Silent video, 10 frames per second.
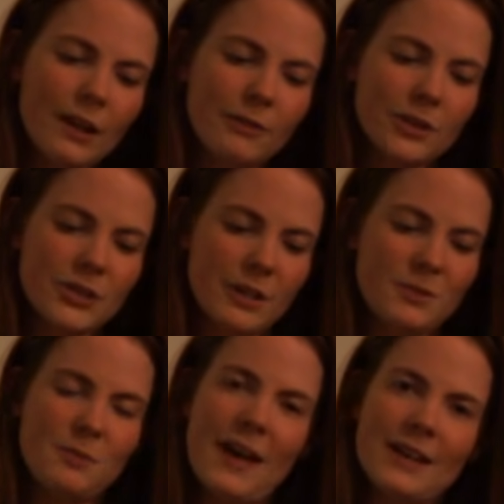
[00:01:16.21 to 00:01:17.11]
If there's an
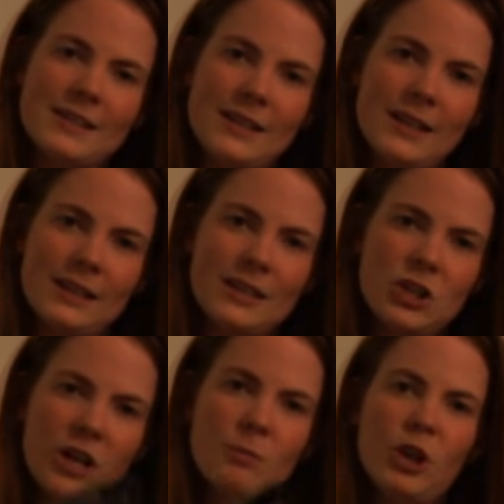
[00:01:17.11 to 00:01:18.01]
empty magazine in the
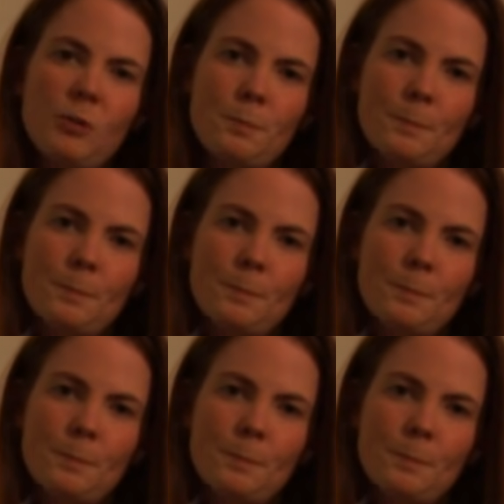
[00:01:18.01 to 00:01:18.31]
chamber,